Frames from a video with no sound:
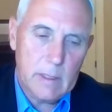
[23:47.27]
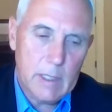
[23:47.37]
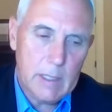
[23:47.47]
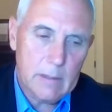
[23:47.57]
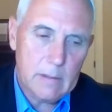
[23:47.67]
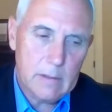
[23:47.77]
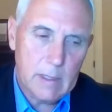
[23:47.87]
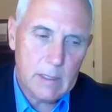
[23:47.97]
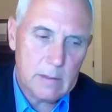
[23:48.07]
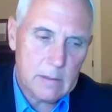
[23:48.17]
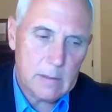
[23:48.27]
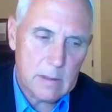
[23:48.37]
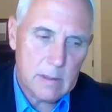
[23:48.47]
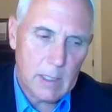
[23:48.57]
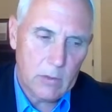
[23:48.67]
that
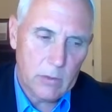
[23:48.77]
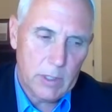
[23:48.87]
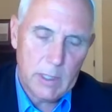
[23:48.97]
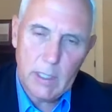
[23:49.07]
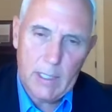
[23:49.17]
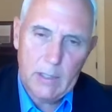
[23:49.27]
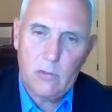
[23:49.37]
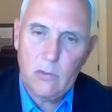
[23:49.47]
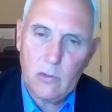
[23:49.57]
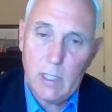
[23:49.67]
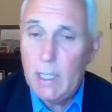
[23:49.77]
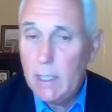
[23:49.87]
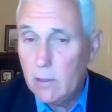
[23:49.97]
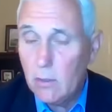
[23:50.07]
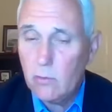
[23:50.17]
not only that
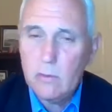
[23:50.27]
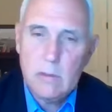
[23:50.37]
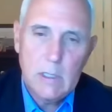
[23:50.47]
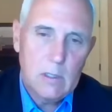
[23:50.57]
ISIS-K doesn't